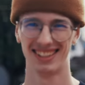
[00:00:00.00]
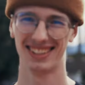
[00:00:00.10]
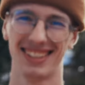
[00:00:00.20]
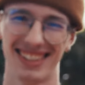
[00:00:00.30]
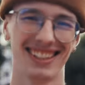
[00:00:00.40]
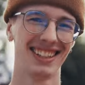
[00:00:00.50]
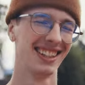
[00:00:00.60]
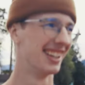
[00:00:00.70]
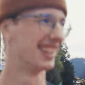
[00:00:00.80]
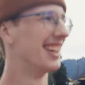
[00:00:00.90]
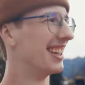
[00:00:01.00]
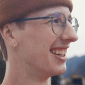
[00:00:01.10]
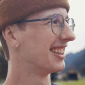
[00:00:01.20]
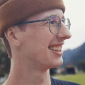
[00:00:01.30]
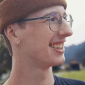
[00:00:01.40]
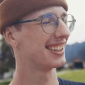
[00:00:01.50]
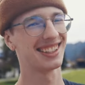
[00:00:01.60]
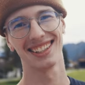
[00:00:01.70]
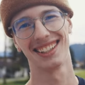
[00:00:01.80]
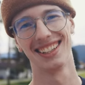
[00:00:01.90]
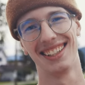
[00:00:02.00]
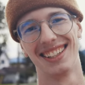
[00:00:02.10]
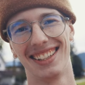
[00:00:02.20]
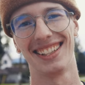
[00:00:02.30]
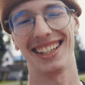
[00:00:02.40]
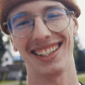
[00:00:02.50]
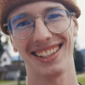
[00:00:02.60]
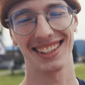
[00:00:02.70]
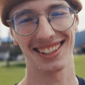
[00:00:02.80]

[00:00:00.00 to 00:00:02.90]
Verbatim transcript: uh, the process and the uh, max speeding